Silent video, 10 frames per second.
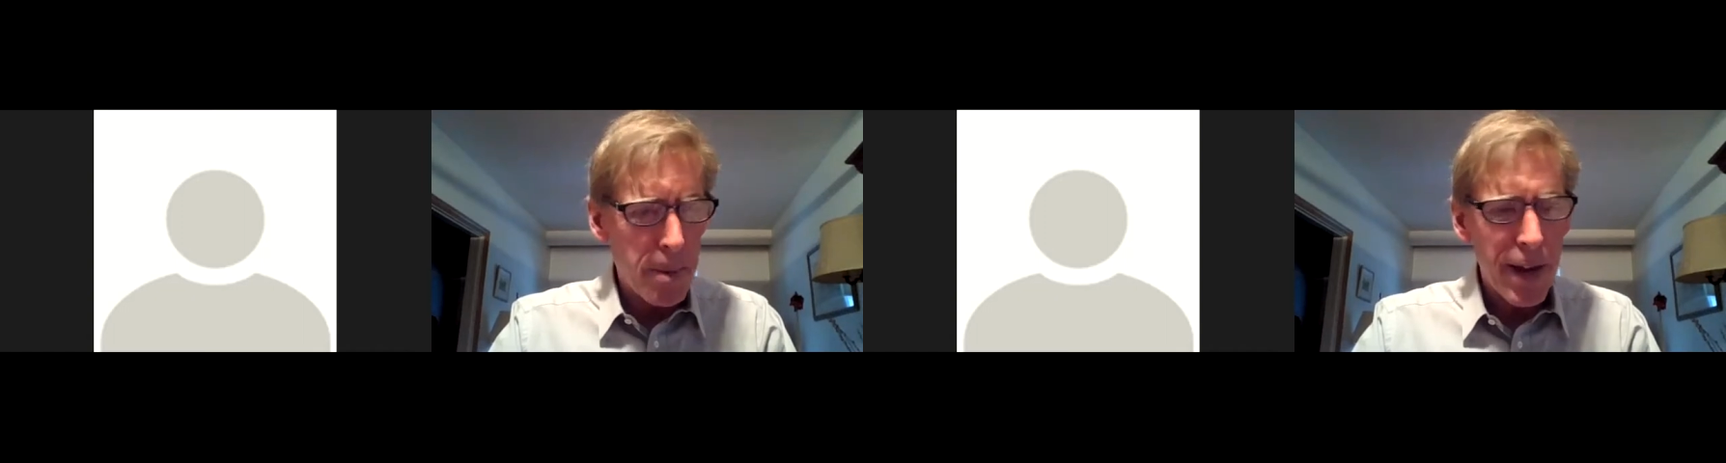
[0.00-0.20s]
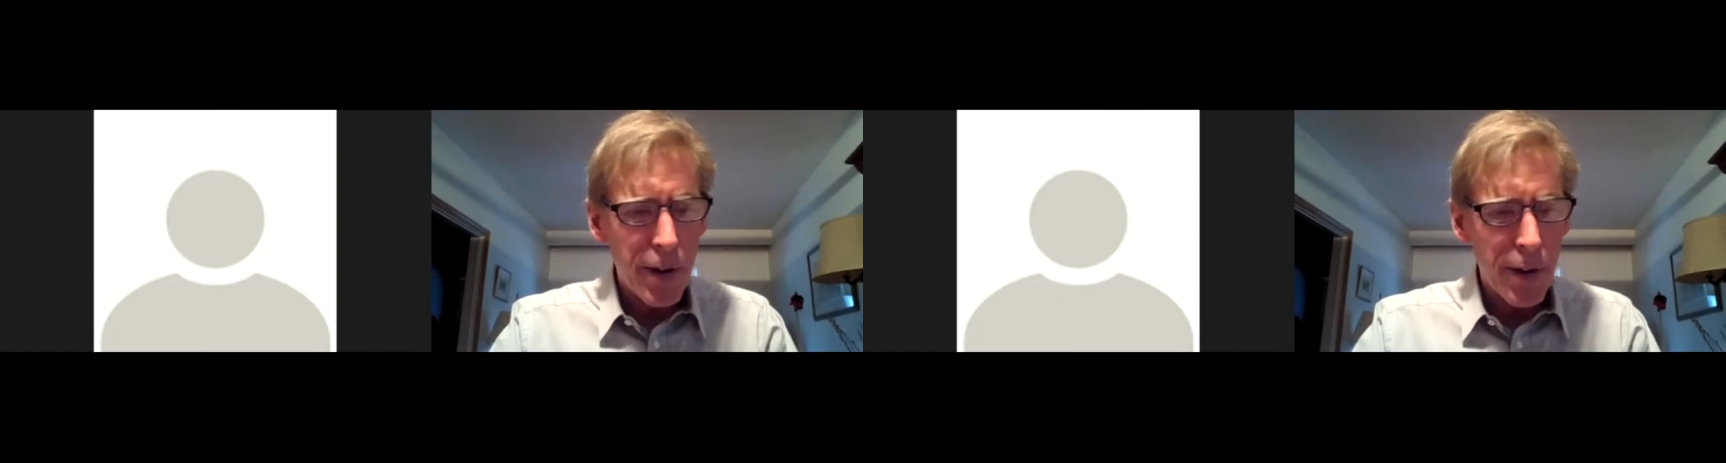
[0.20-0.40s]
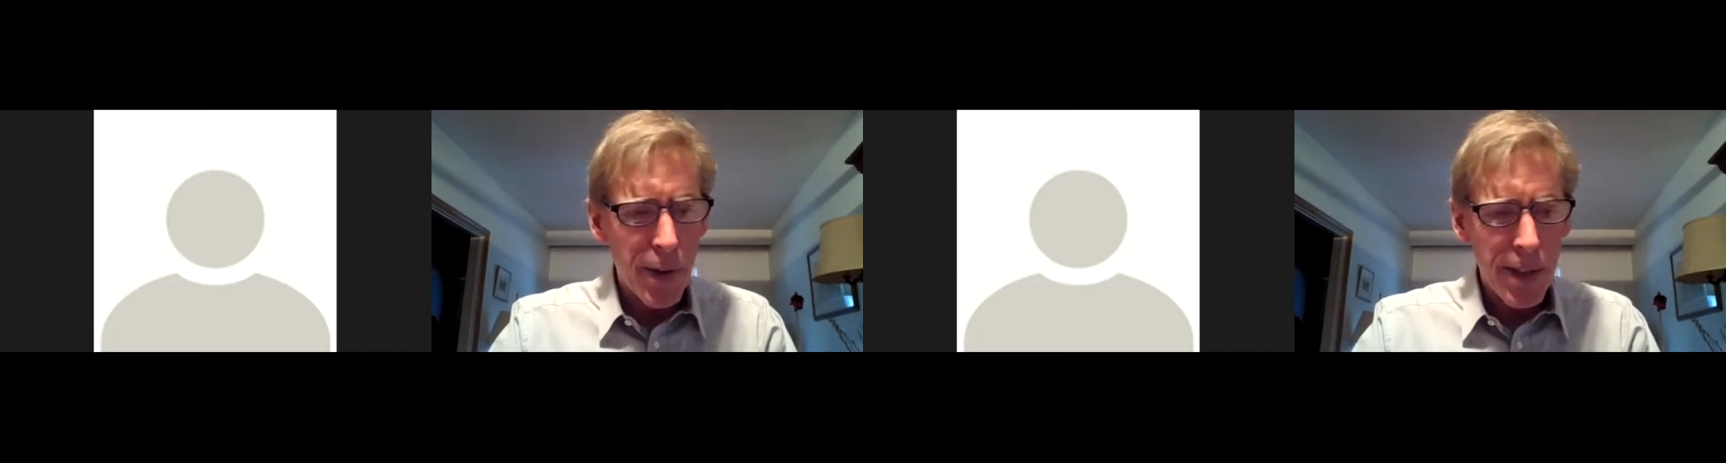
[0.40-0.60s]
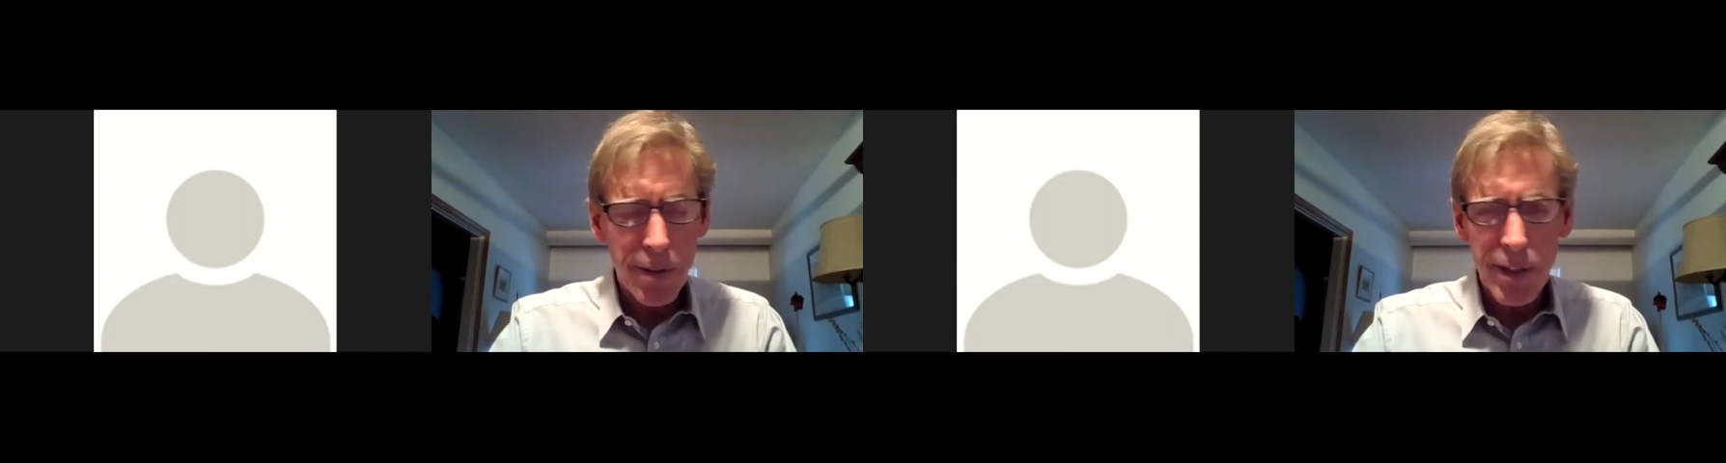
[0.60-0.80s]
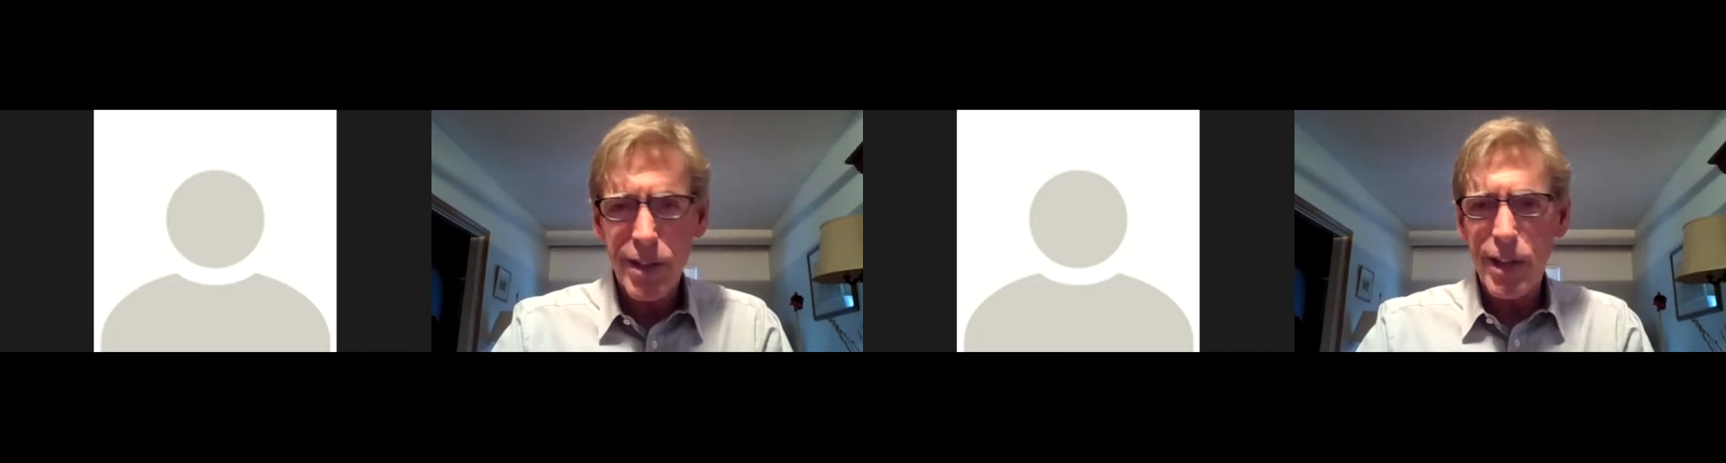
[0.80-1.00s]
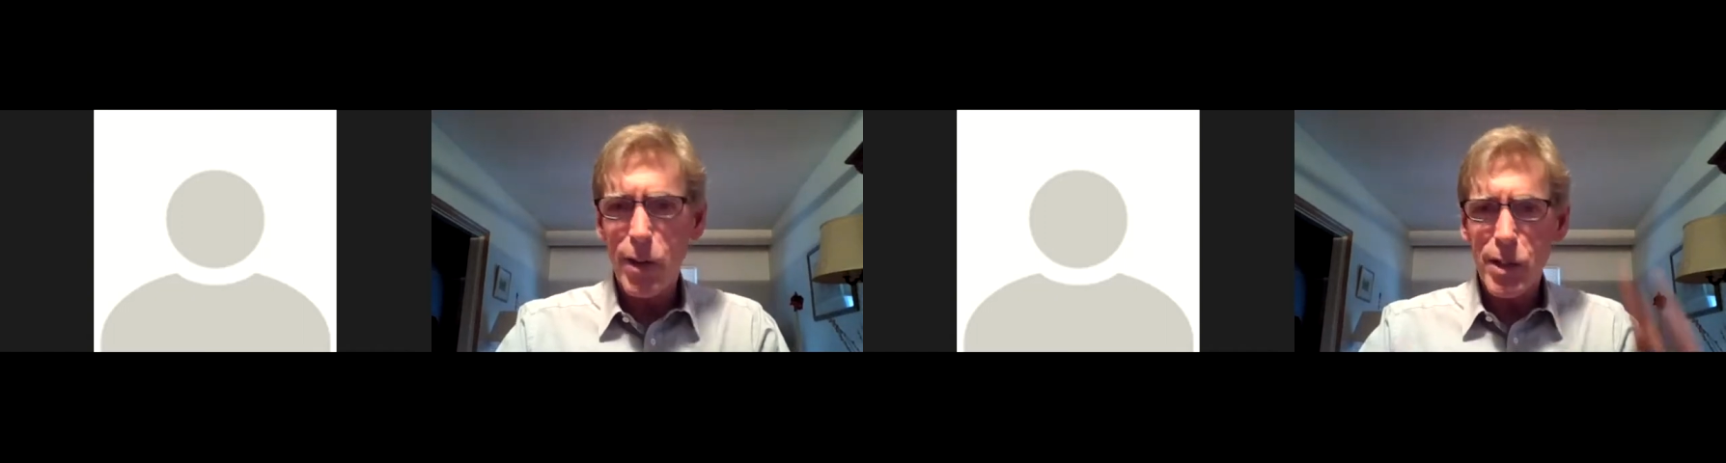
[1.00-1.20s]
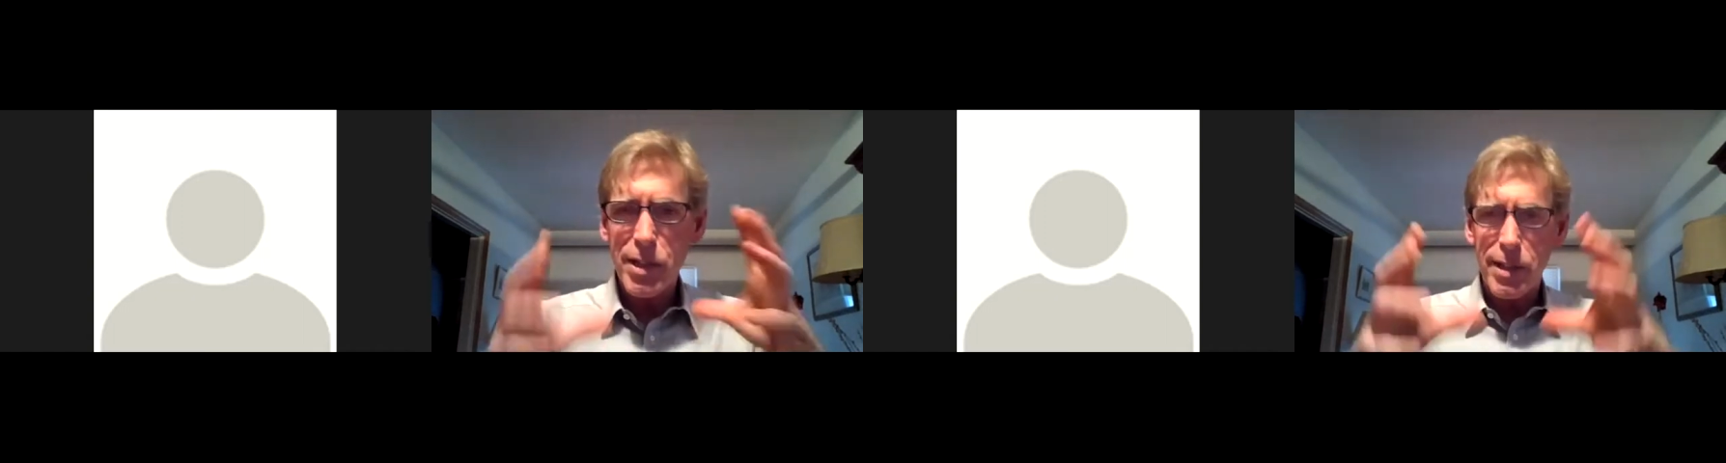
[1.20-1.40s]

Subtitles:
I don't know, just